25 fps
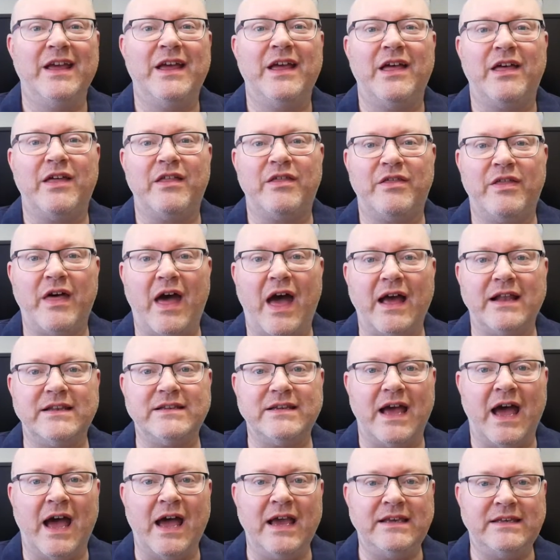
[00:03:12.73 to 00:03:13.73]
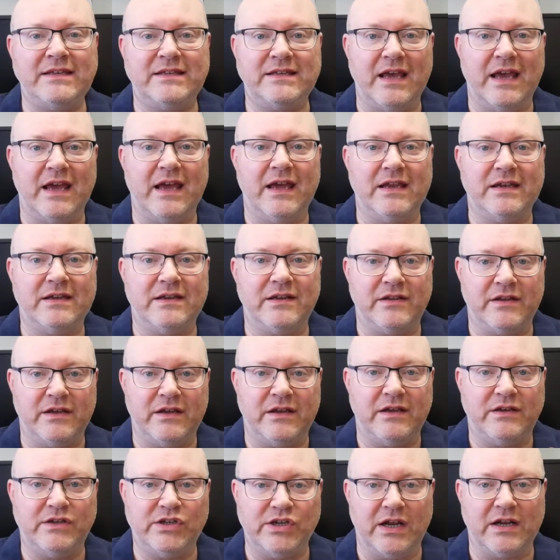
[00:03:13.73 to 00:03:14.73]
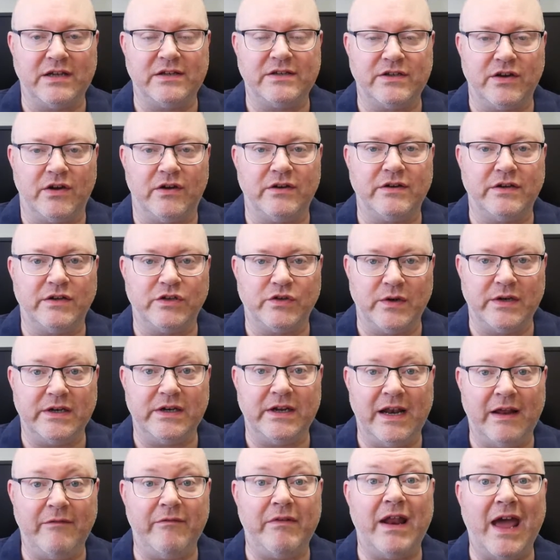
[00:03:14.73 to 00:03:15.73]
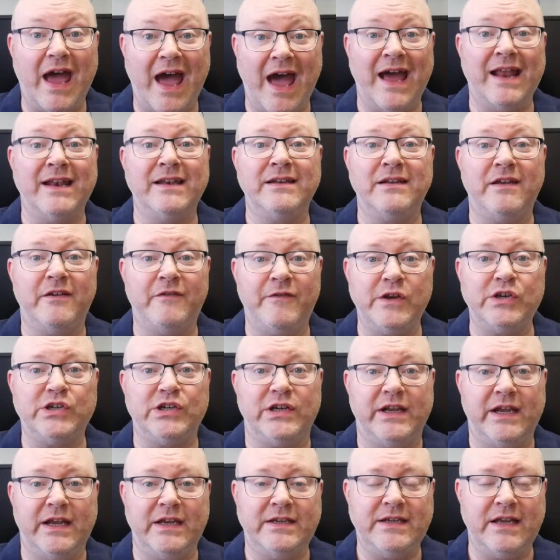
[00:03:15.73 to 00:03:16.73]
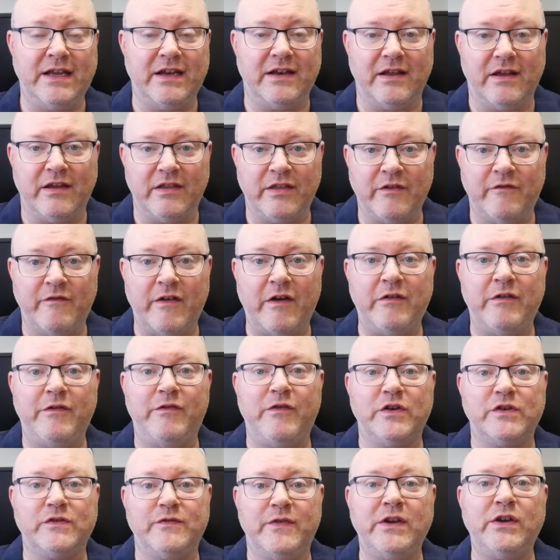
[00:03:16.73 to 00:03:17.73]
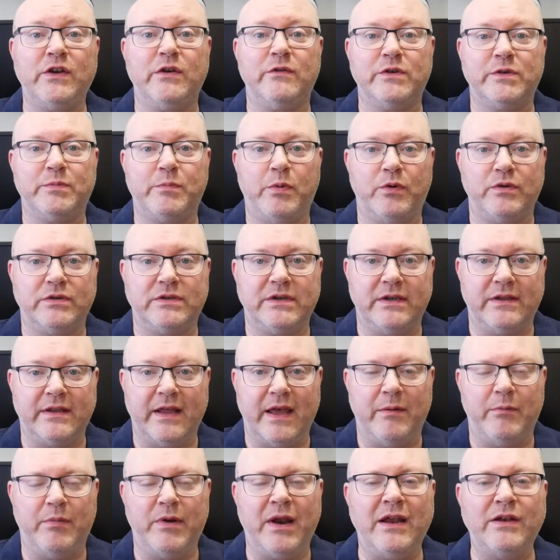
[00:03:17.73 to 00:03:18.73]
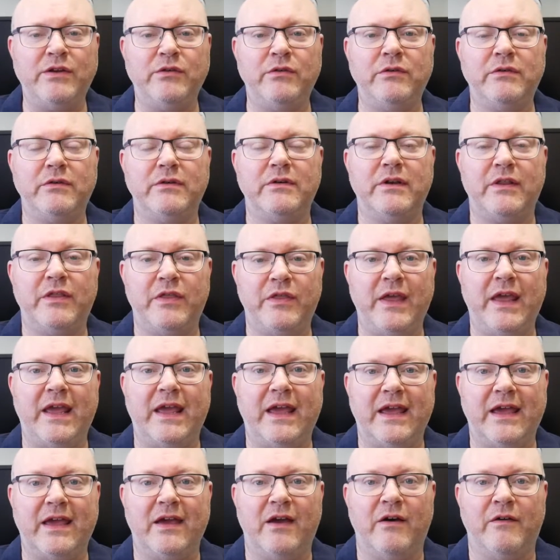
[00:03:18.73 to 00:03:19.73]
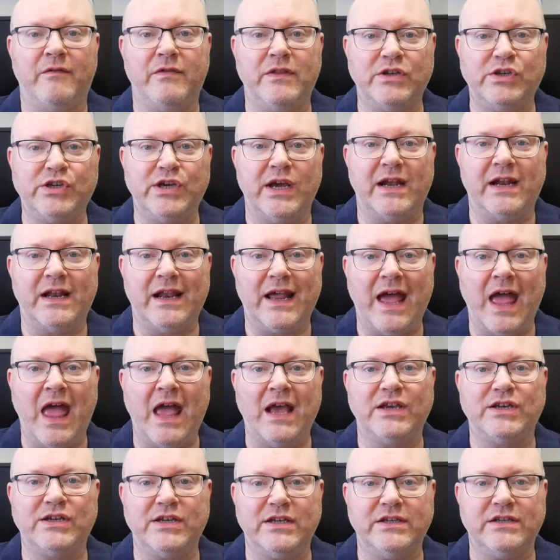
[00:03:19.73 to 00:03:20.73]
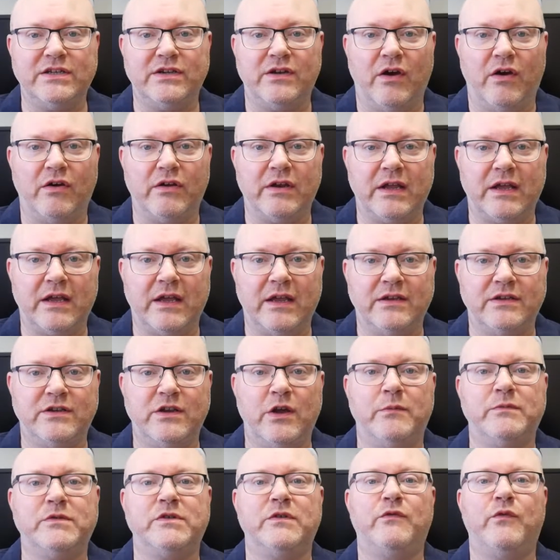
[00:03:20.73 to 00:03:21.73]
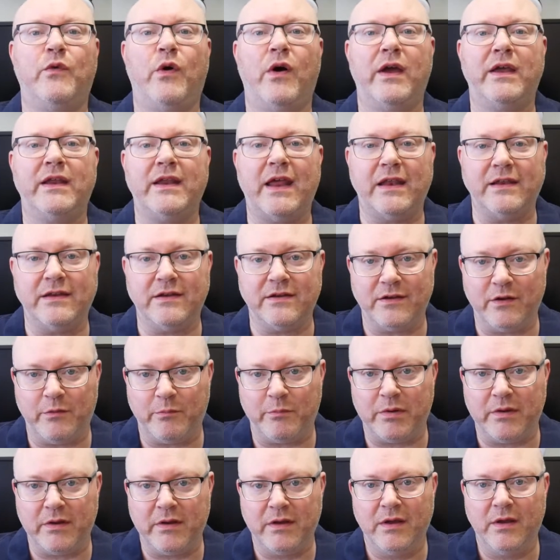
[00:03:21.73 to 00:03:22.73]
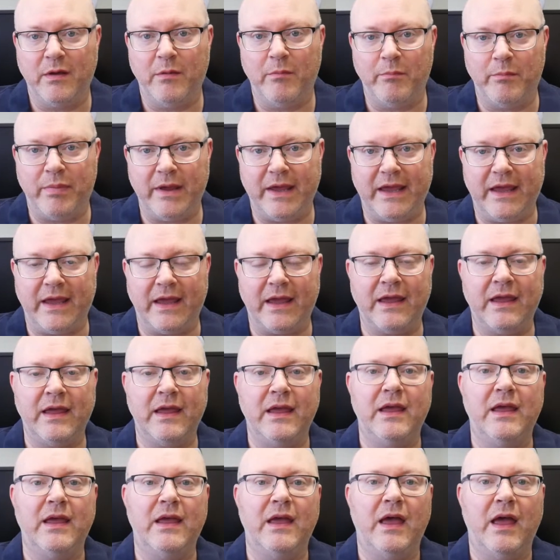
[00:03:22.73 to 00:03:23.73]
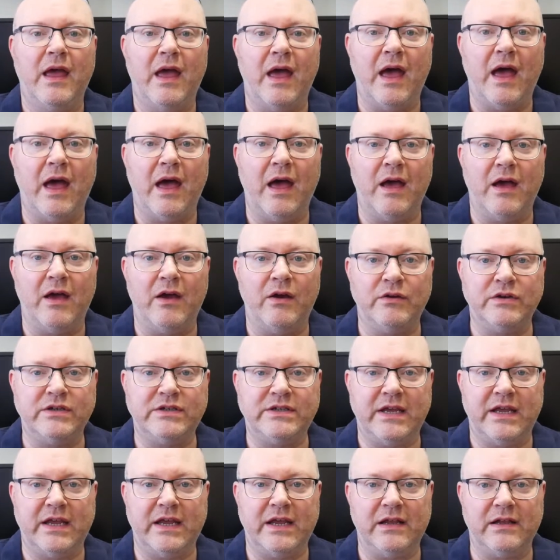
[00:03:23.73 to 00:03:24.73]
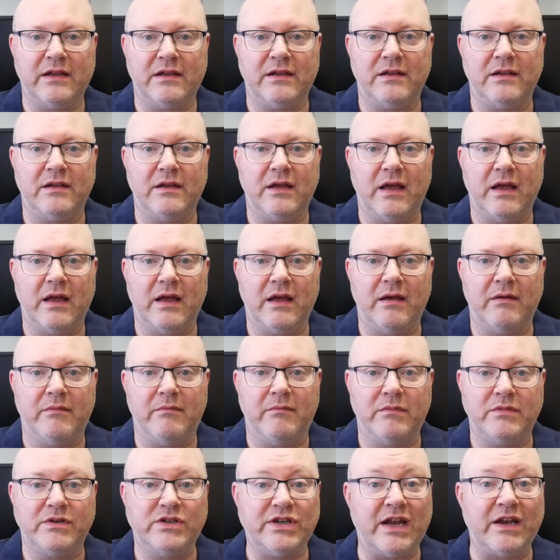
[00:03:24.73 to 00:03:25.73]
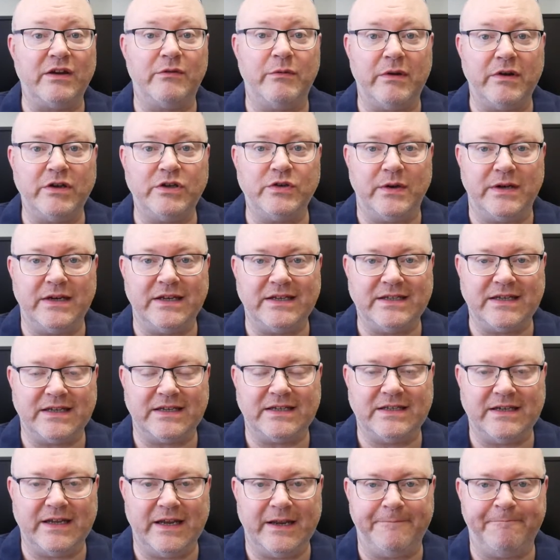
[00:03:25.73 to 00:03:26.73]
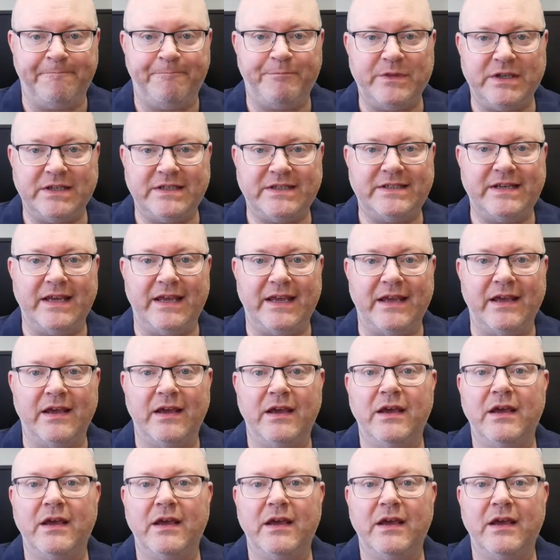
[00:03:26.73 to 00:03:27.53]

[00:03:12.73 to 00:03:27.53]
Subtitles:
that I said the channel started in 2011, and officially it did. The very first video was posted in there, but I don't think of the channel actually starting in terms of what it ended up being until January 2016. You see,